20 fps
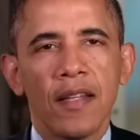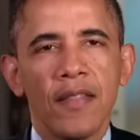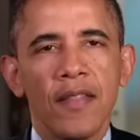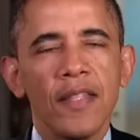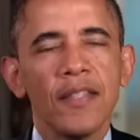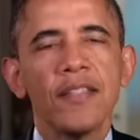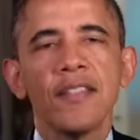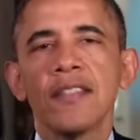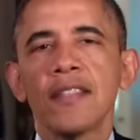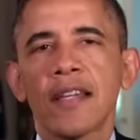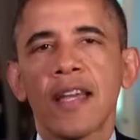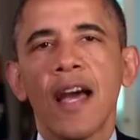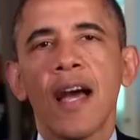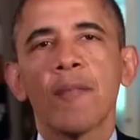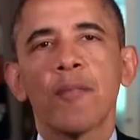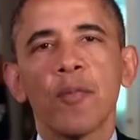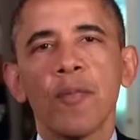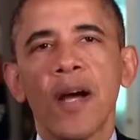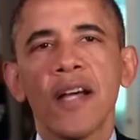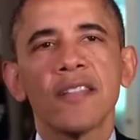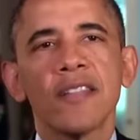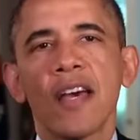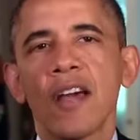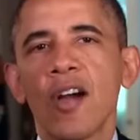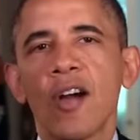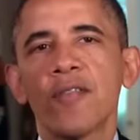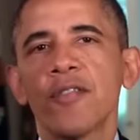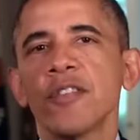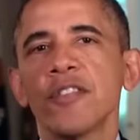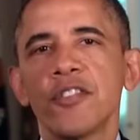This is the compromise I
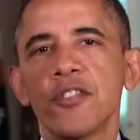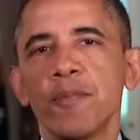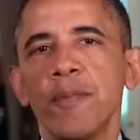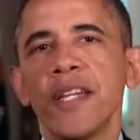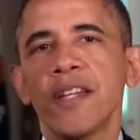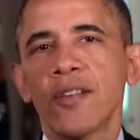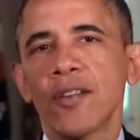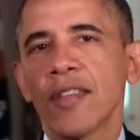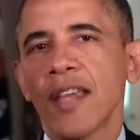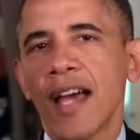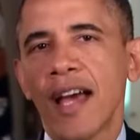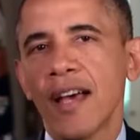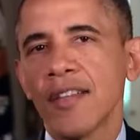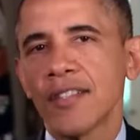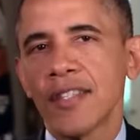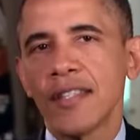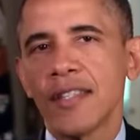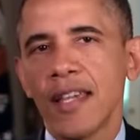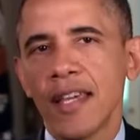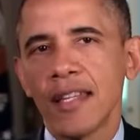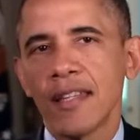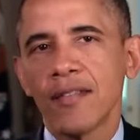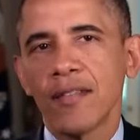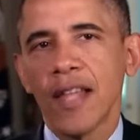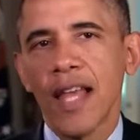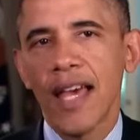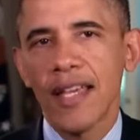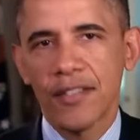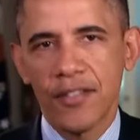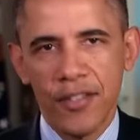offered the Speaker of the House at the end of
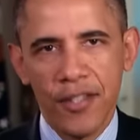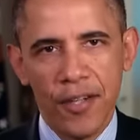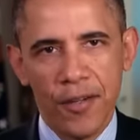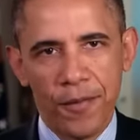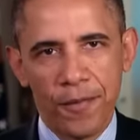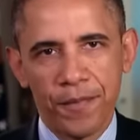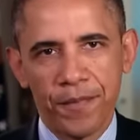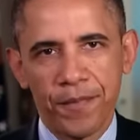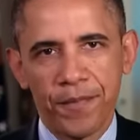last year.